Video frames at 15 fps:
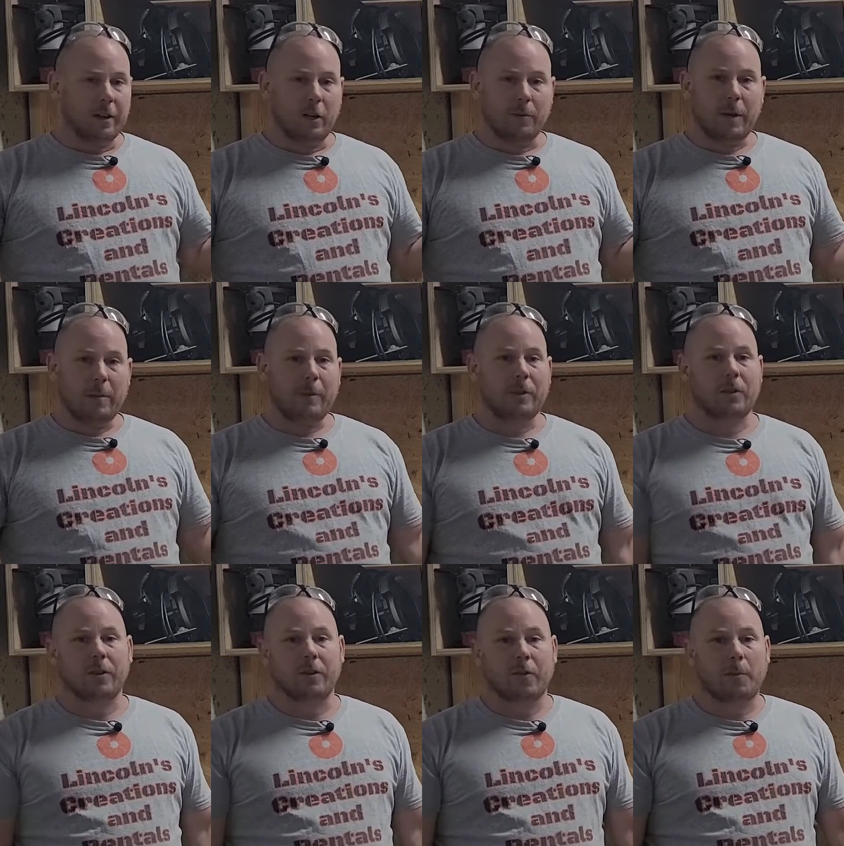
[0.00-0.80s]

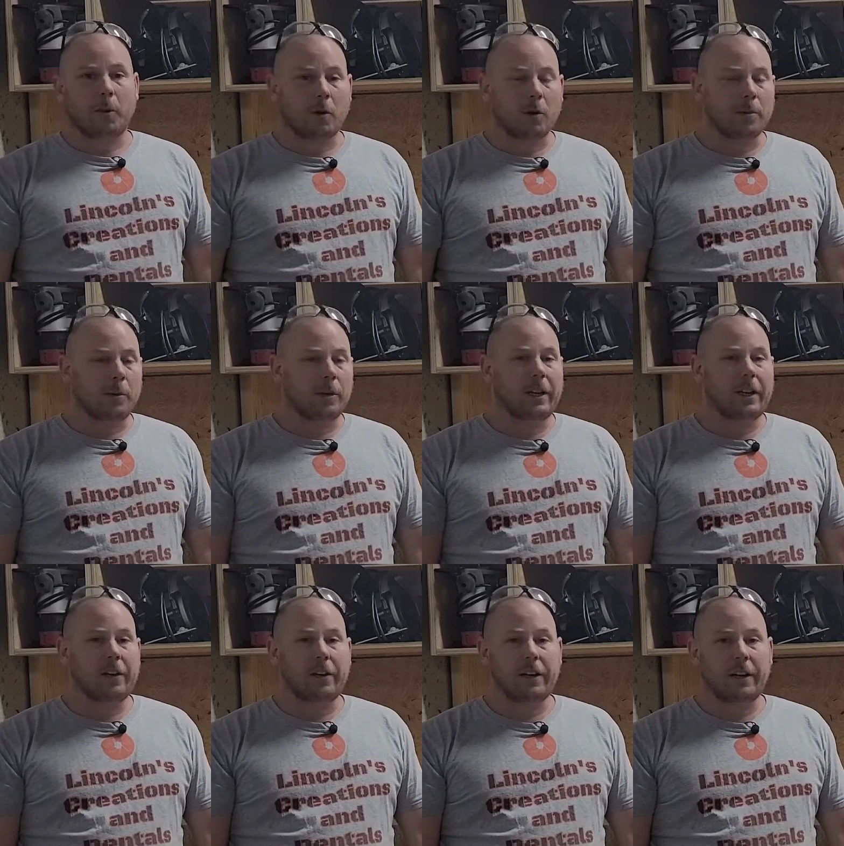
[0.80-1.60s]
maybe sort of a
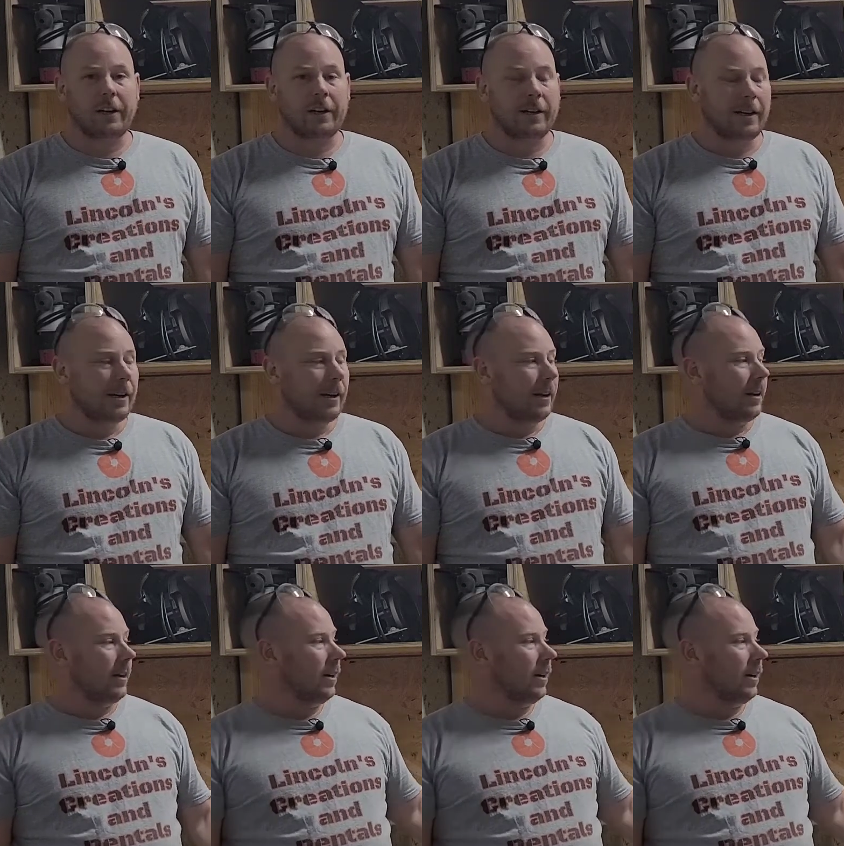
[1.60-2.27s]
portable area.